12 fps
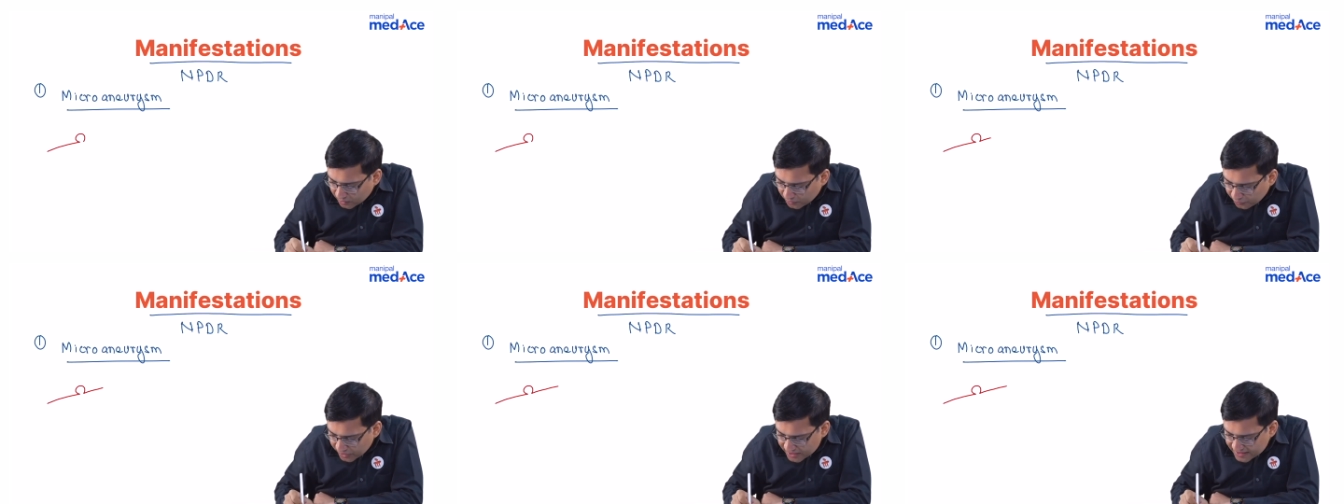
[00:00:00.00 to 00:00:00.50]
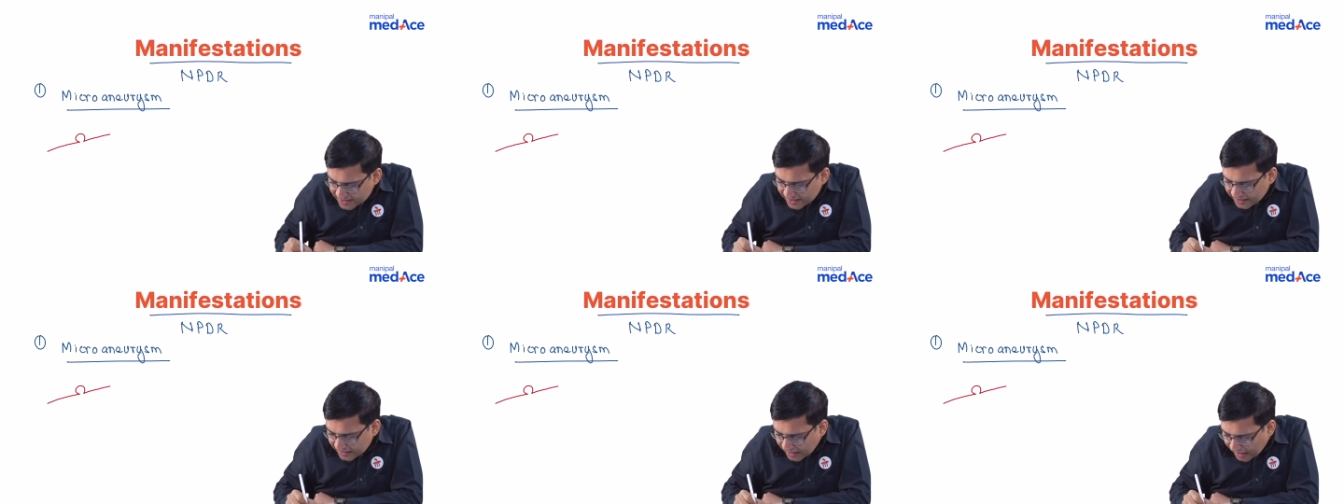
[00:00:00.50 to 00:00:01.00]
we
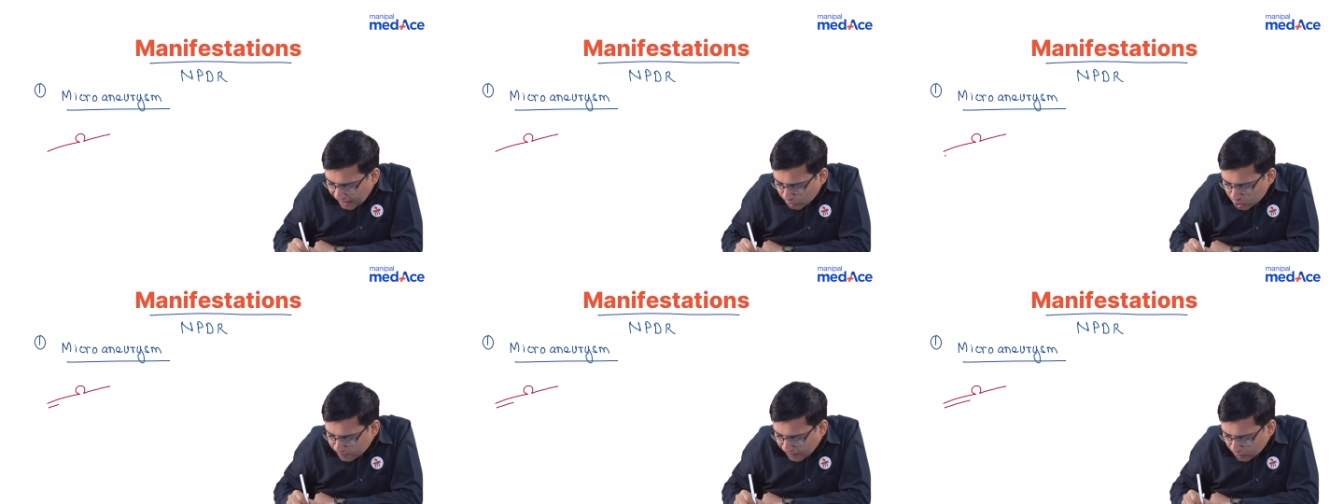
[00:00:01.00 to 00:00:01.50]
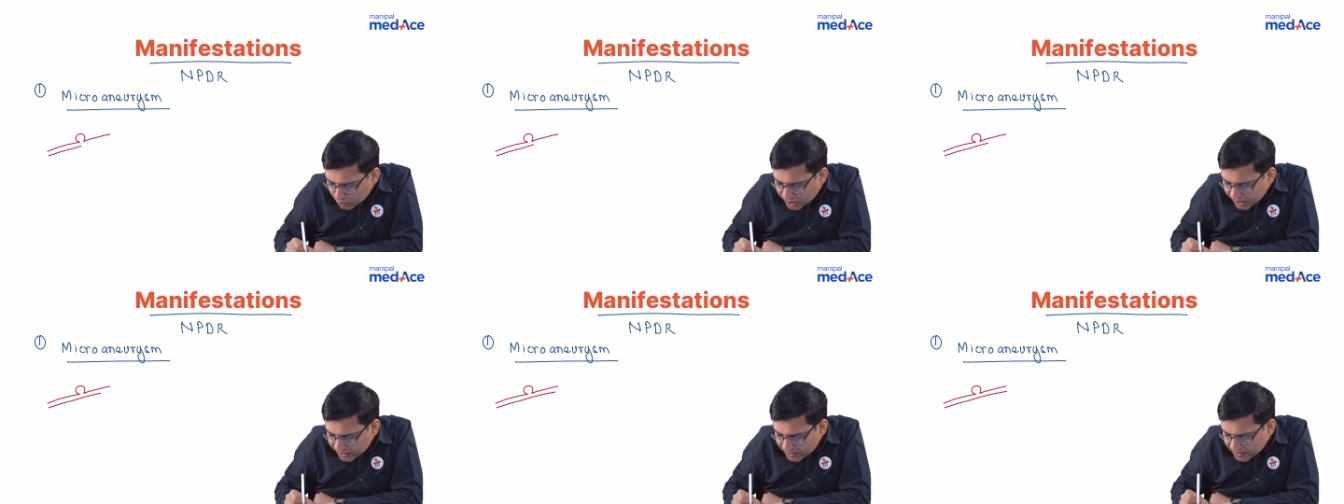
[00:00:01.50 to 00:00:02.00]
see
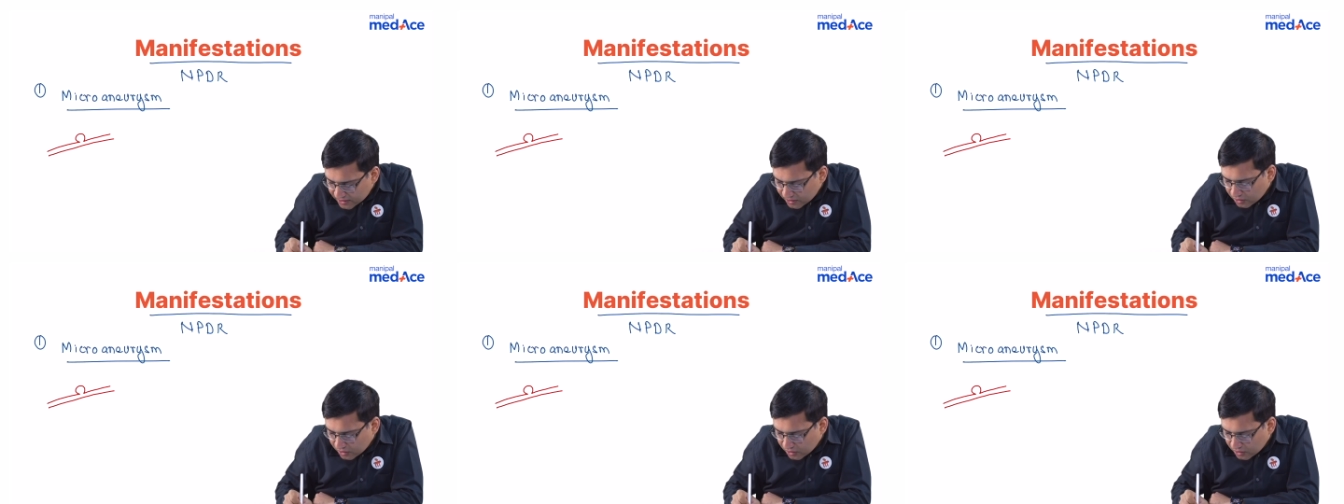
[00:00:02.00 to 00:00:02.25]
outpouchings